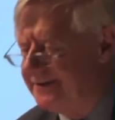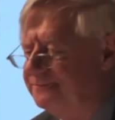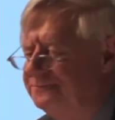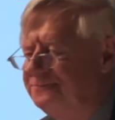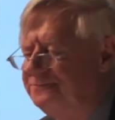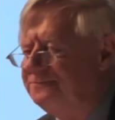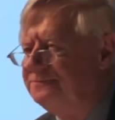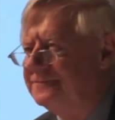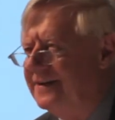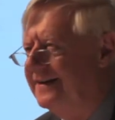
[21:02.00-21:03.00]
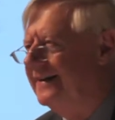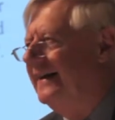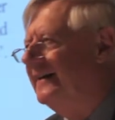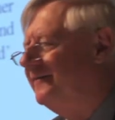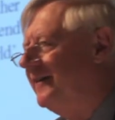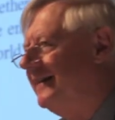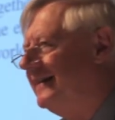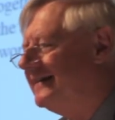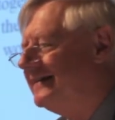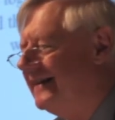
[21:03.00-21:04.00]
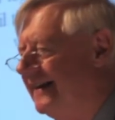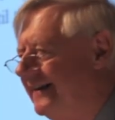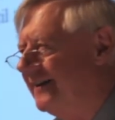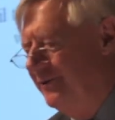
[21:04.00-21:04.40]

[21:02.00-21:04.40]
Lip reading: him, in a very telling